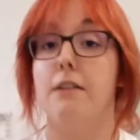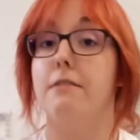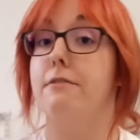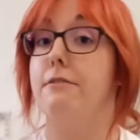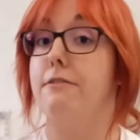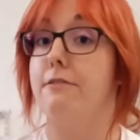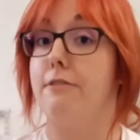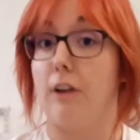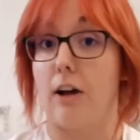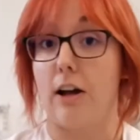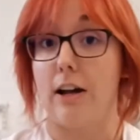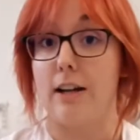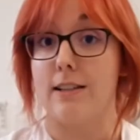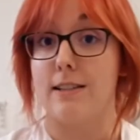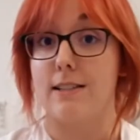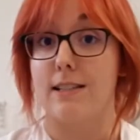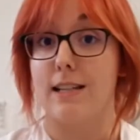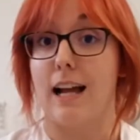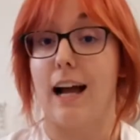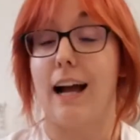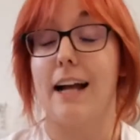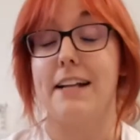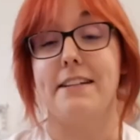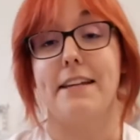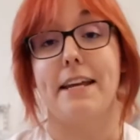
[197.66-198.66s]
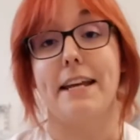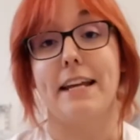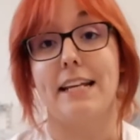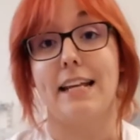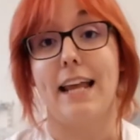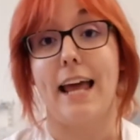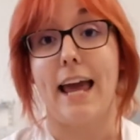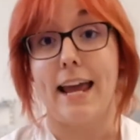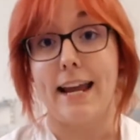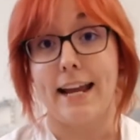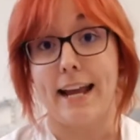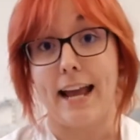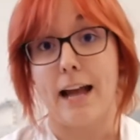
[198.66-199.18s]
First, I take an
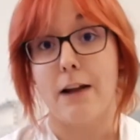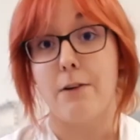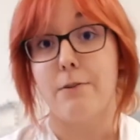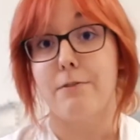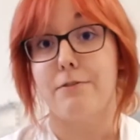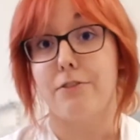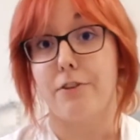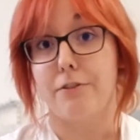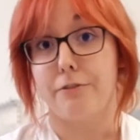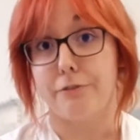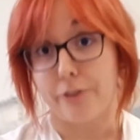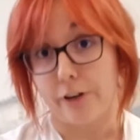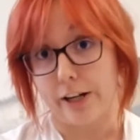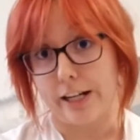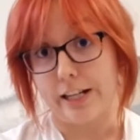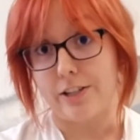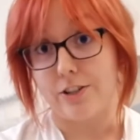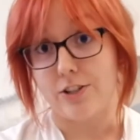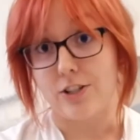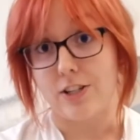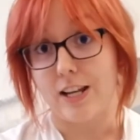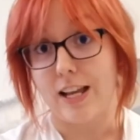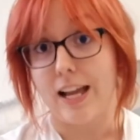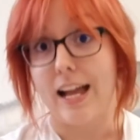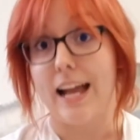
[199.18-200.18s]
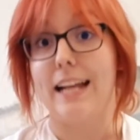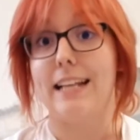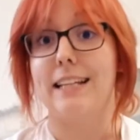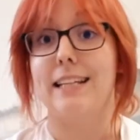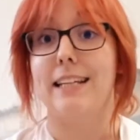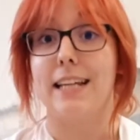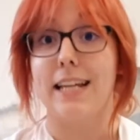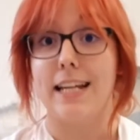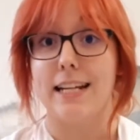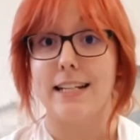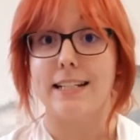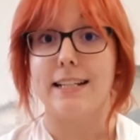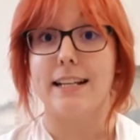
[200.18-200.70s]
egg out of the fridge and
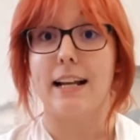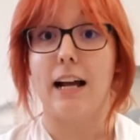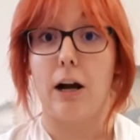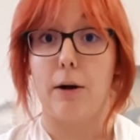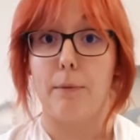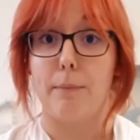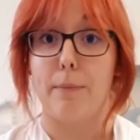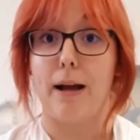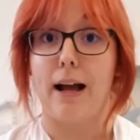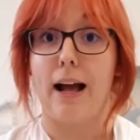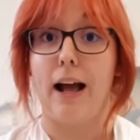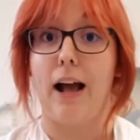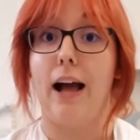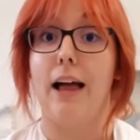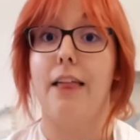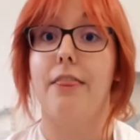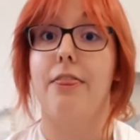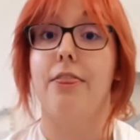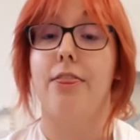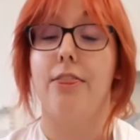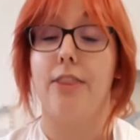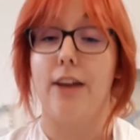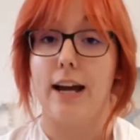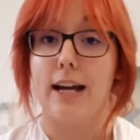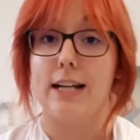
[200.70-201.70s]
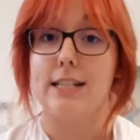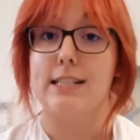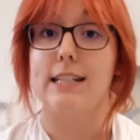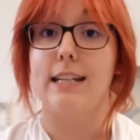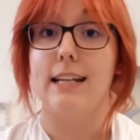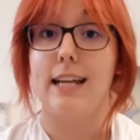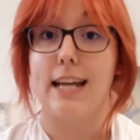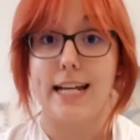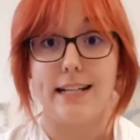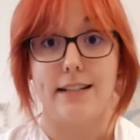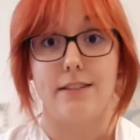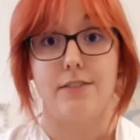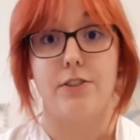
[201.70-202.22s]
heat it up at
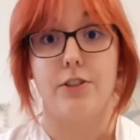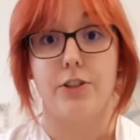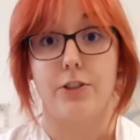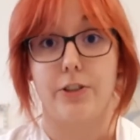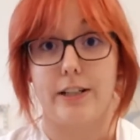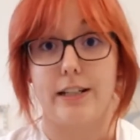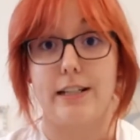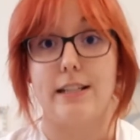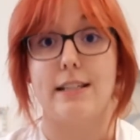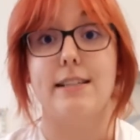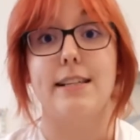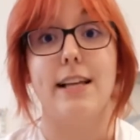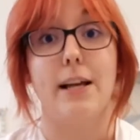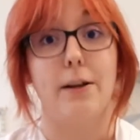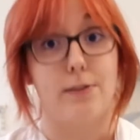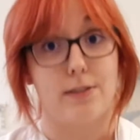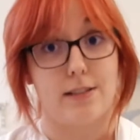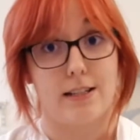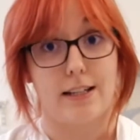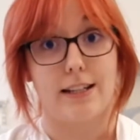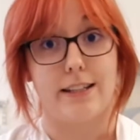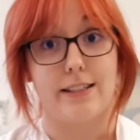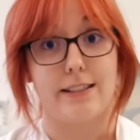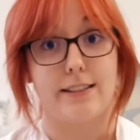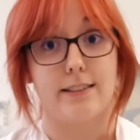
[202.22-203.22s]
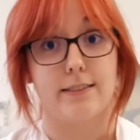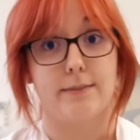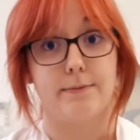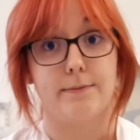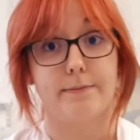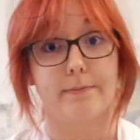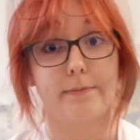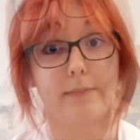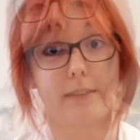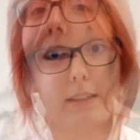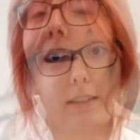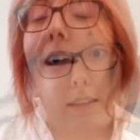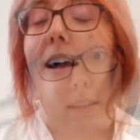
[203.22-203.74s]
38 degrees Celsius.
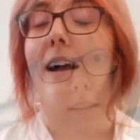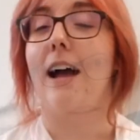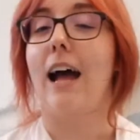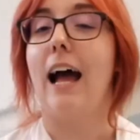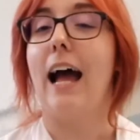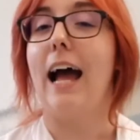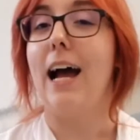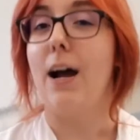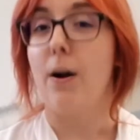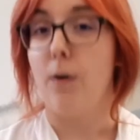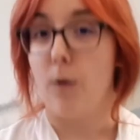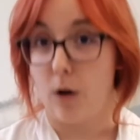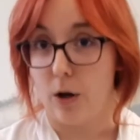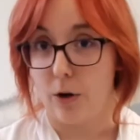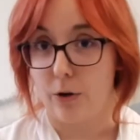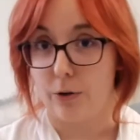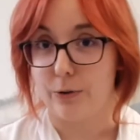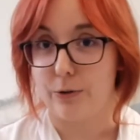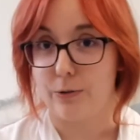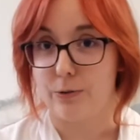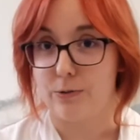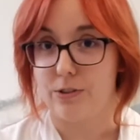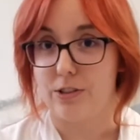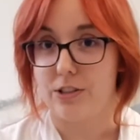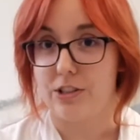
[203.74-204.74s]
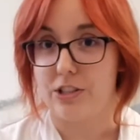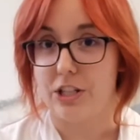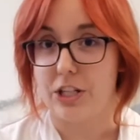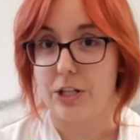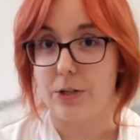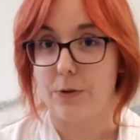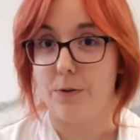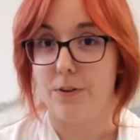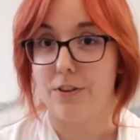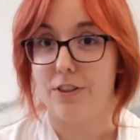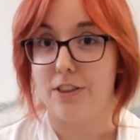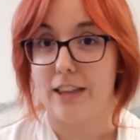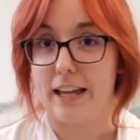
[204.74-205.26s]
How old do
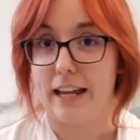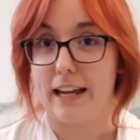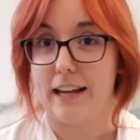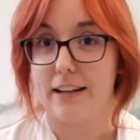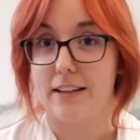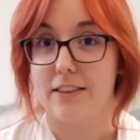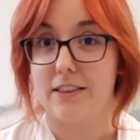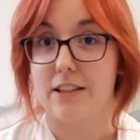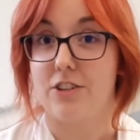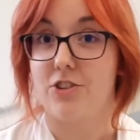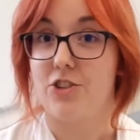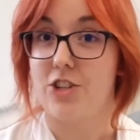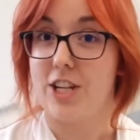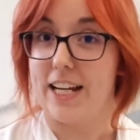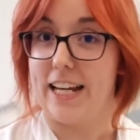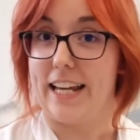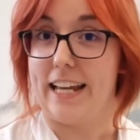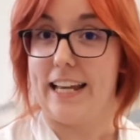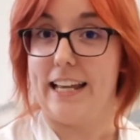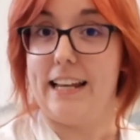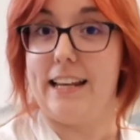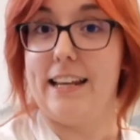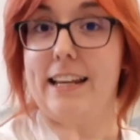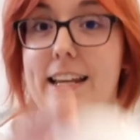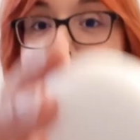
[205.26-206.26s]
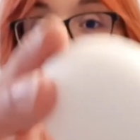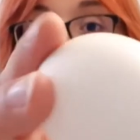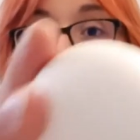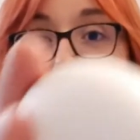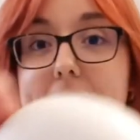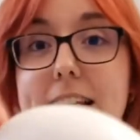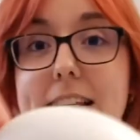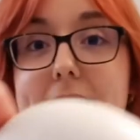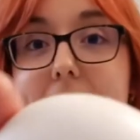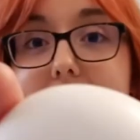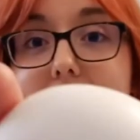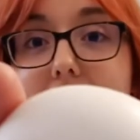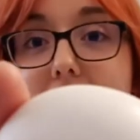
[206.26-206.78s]
you think the chicken
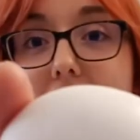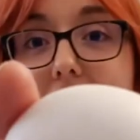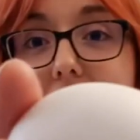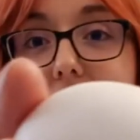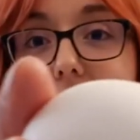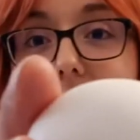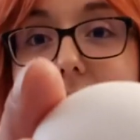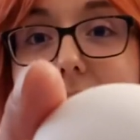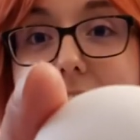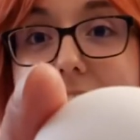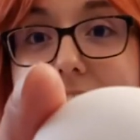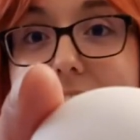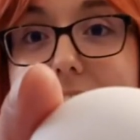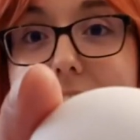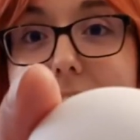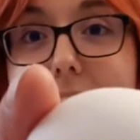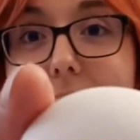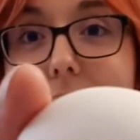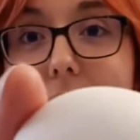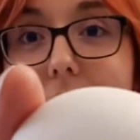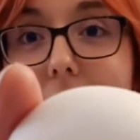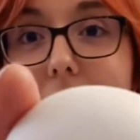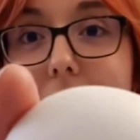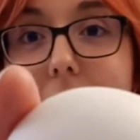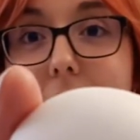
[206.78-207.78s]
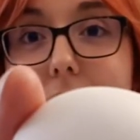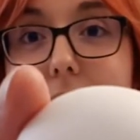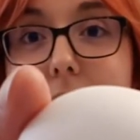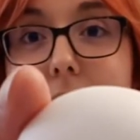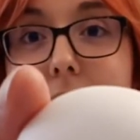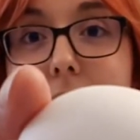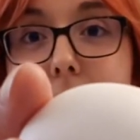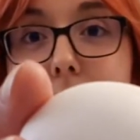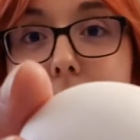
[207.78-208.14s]
inside of this egg is?